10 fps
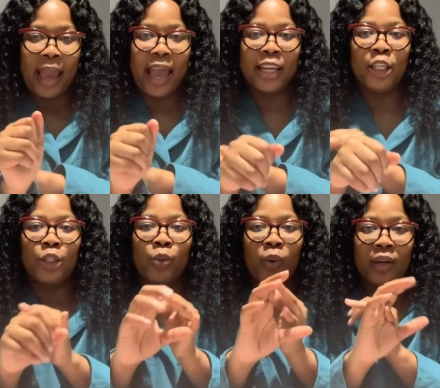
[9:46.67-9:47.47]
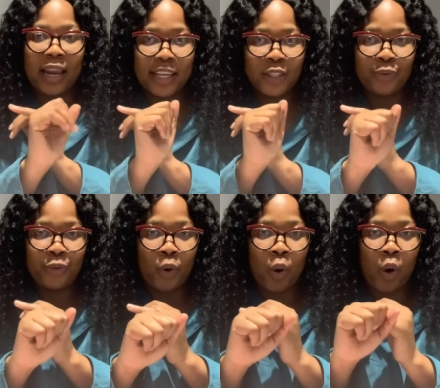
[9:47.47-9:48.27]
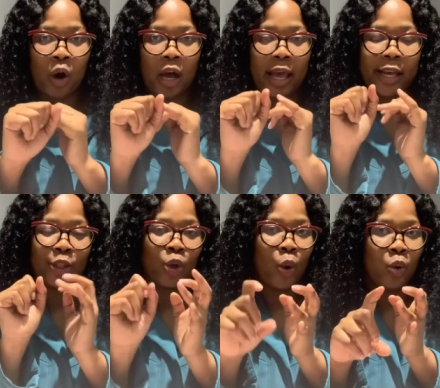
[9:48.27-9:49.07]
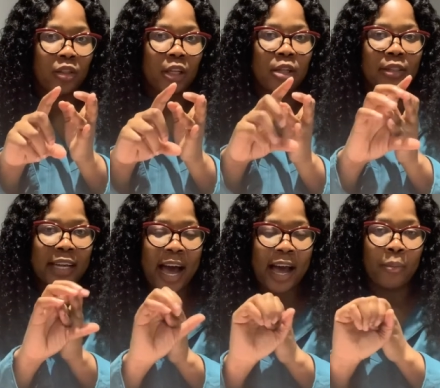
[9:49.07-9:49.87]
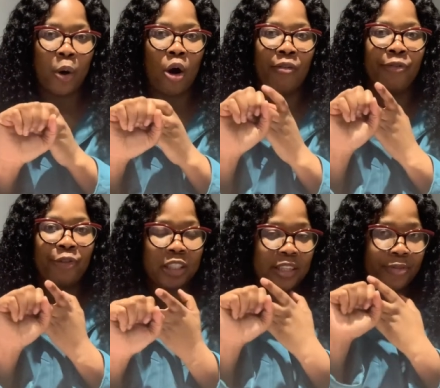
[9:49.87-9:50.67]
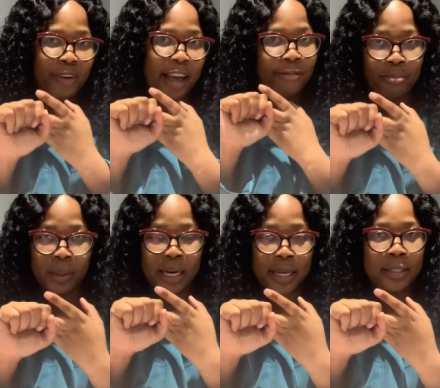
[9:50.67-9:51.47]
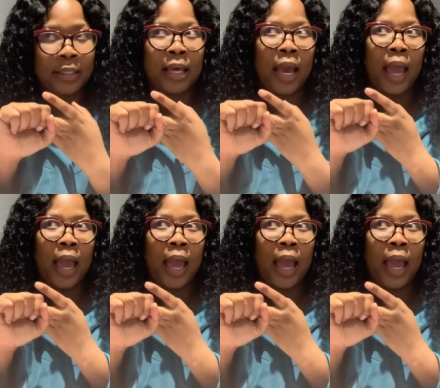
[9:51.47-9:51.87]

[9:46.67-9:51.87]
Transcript: and it will last for a total time of 45 minutes